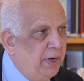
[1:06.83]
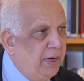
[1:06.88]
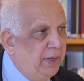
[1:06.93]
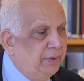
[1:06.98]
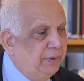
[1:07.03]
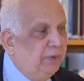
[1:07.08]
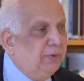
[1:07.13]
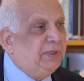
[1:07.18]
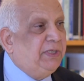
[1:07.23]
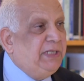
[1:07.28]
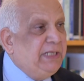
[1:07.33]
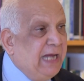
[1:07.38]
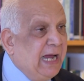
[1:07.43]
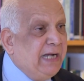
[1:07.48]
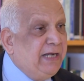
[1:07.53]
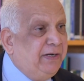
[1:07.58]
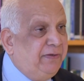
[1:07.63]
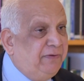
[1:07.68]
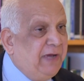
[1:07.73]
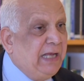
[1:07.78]
No, key
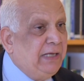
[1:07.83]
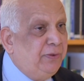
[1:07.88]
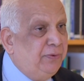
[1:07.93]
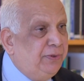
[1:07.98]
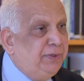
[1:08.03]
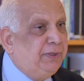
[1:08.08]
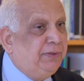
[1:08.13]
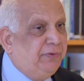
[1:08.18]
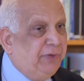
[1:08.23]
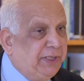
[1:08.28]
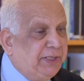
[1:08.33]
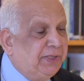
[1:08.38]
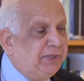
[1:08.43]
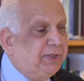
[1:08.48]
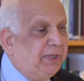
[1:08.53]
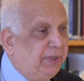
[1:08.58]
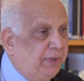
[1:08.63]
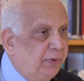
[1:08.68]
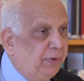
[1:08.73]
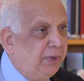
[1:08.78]
added value is greater
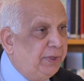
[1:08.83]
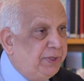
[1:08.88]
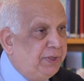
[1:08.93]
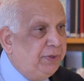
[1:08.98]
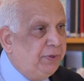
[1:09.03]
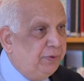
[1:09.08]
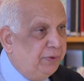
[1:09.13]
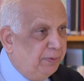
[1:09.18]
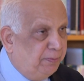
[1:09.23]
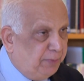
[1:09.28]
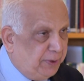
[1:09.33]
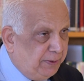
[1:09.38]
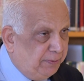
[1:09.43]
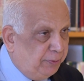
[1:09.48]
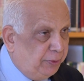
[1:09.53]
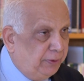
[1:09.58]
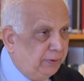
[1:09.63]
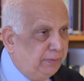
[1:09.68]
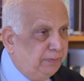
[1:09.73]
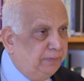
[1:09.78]
security to the
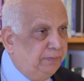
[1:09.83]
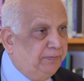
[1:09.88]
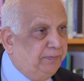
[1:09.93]
people,